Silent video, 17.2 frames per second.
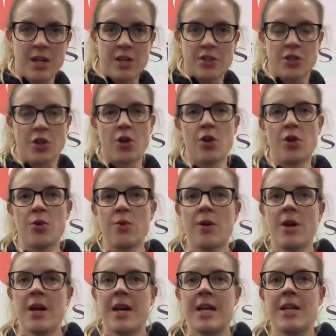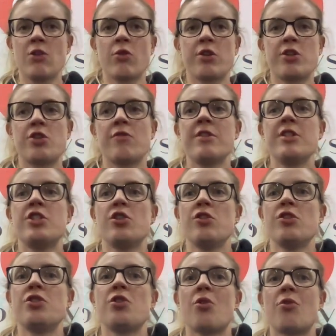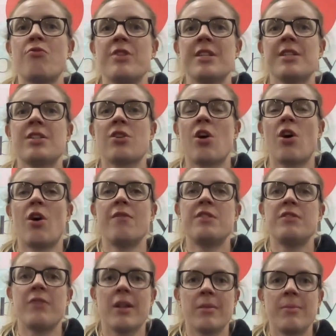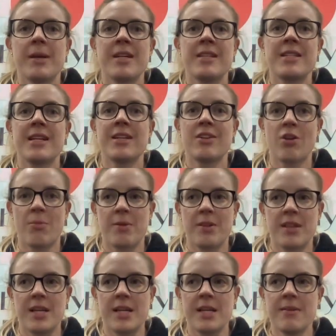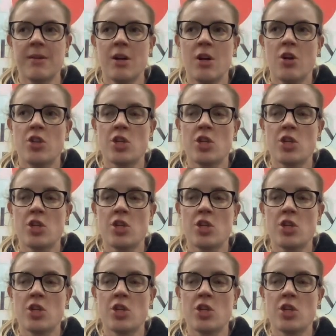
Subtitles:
So in order to reduce your risk of developing a tendinopathy,